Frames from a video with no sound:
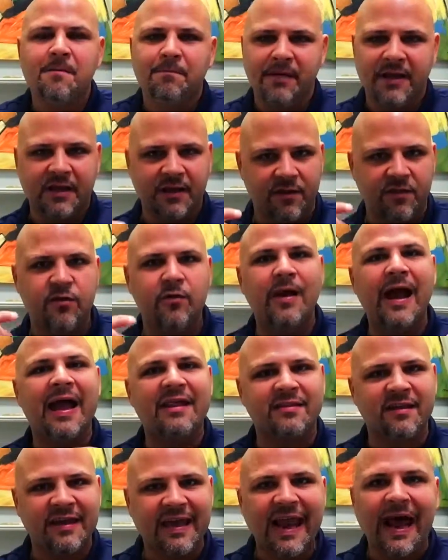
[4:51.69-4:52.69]
Because you
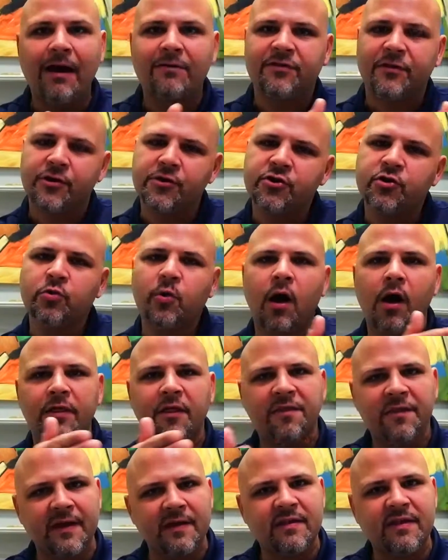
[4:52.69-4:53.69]
guys can get out there, do all
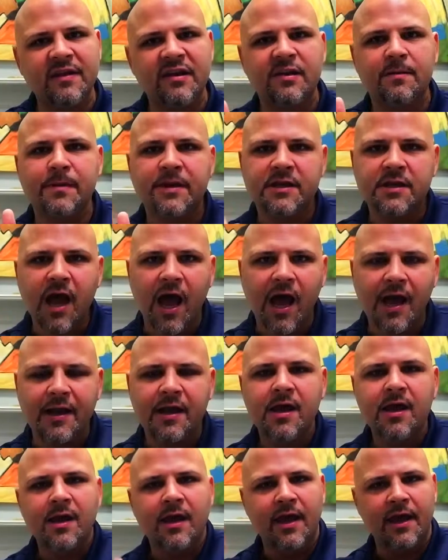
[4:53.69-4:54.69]
the things that need to be
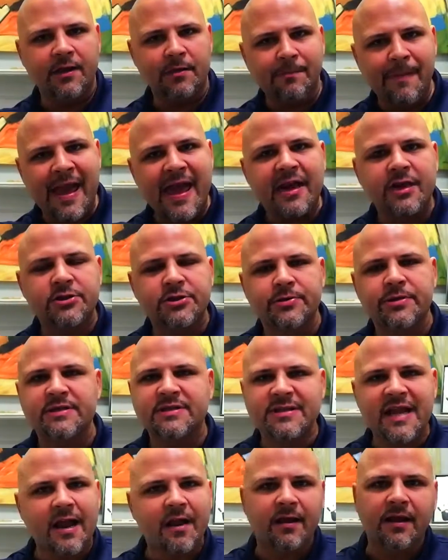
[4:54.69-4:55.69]
done, and your manager
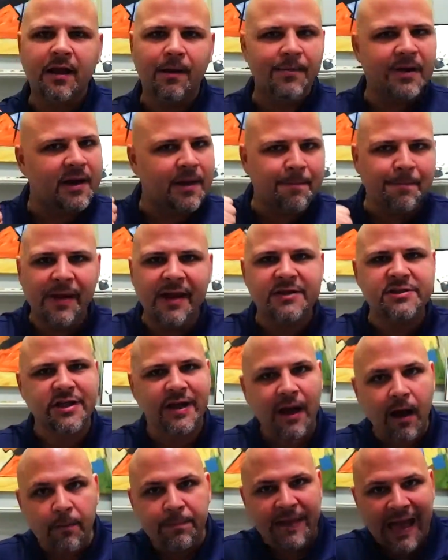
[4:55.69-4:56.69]
is there to come in a pinch
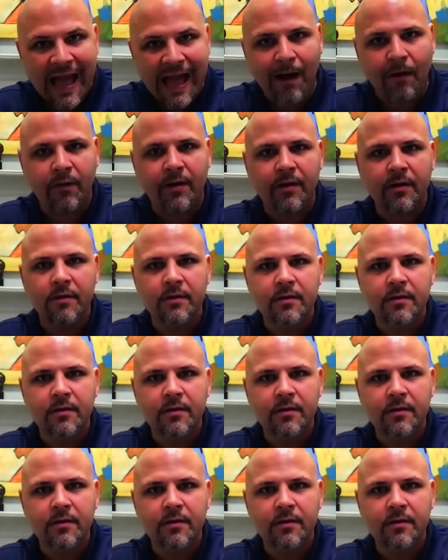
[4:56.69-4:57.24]
and help you out.